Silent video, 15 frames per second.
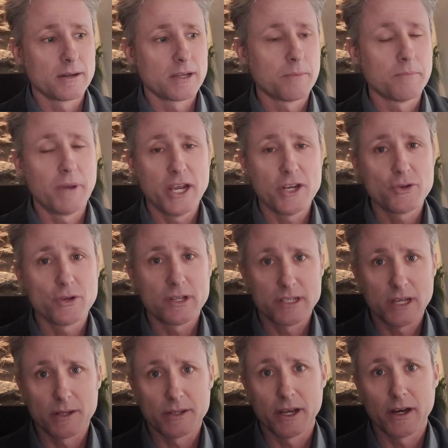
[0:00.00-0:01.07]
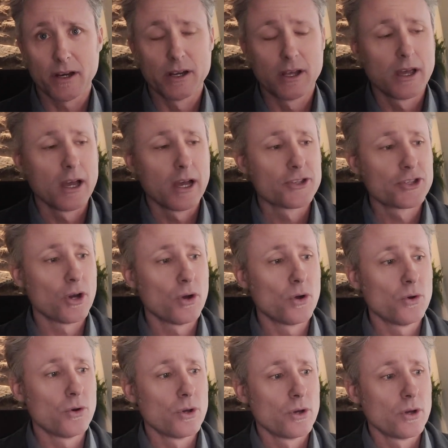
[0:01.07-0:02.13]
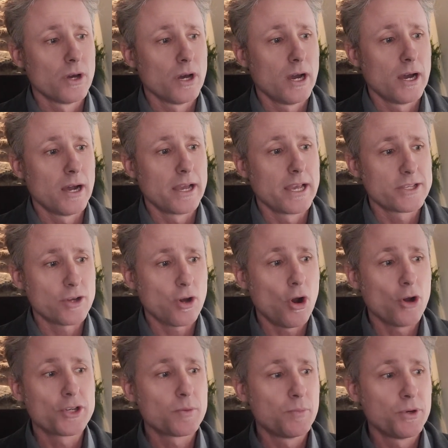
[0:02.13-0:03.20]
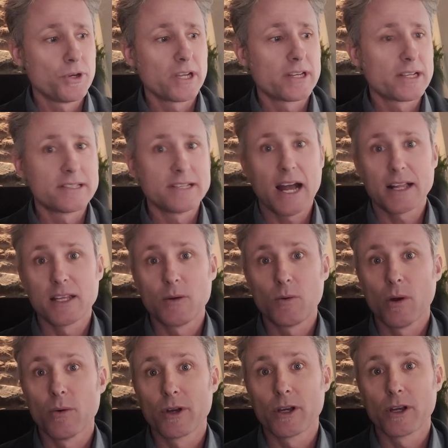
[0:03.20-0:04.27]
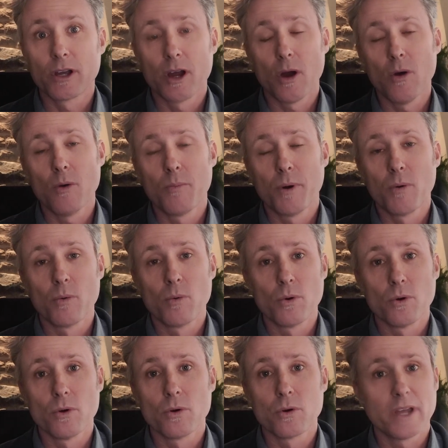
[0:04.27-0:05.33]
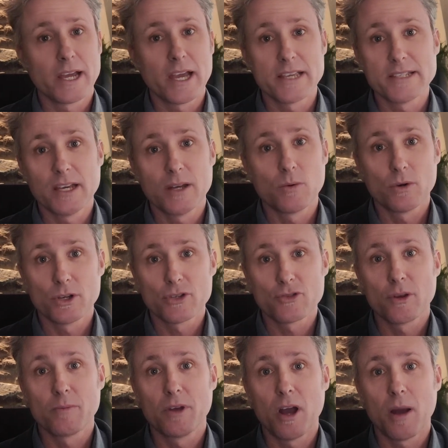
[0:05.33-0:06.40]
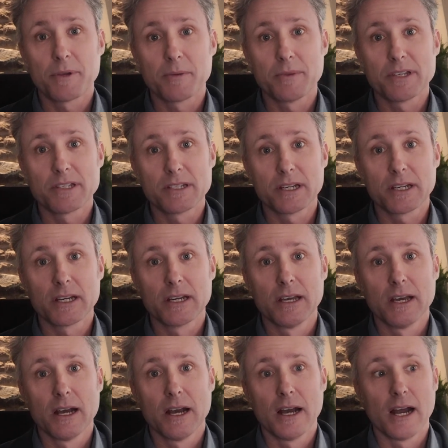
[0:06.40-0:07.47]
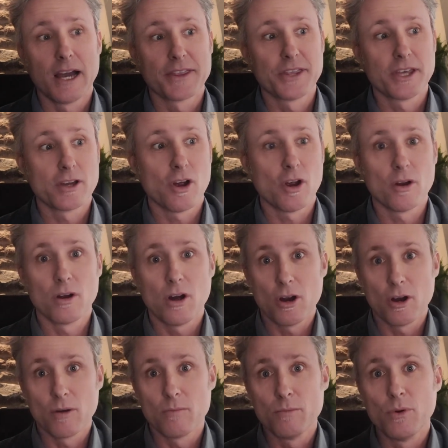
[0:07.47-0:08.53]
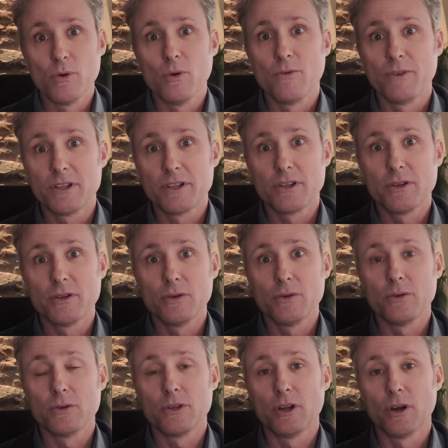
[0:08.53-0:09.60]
compatriots out there. So it's hard to predict exactly where we're going to go, but like I said, we're extremely optimistic. I think our move into